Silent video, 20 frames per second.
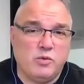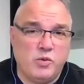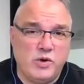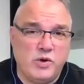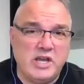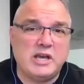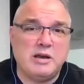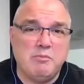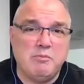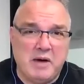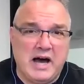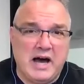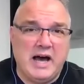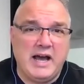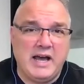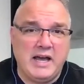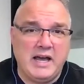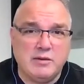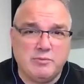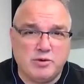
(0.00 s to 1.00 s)
we can
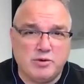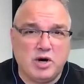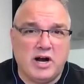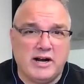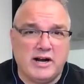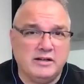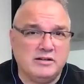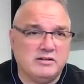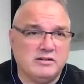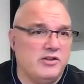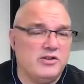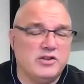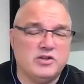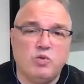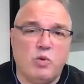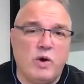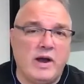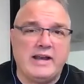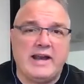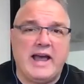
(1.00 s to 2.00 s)
buy the product, all this
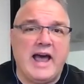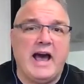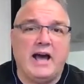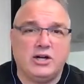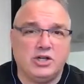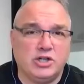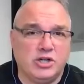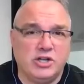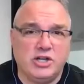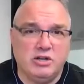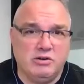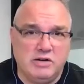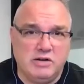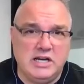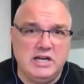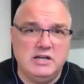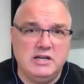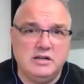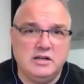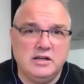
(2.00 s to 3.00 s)
white ash that you
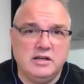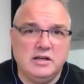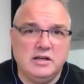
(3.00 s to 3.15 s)
need,